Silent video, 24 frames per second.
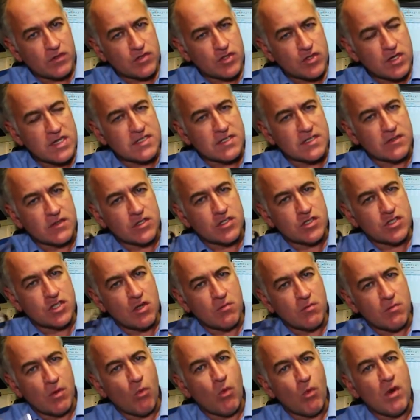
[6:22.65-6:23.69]
treated the
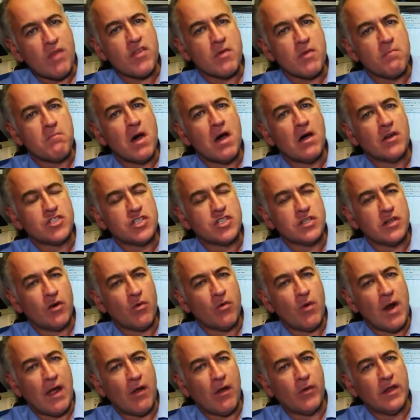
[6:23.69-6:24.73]
tumour with a margin
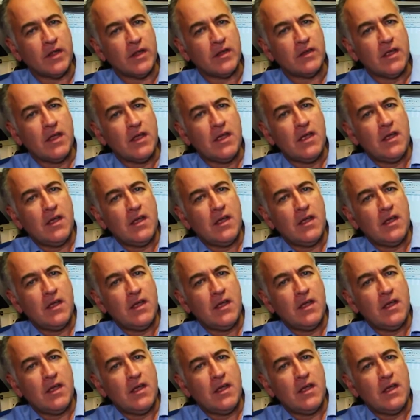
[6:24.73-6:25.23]
around it.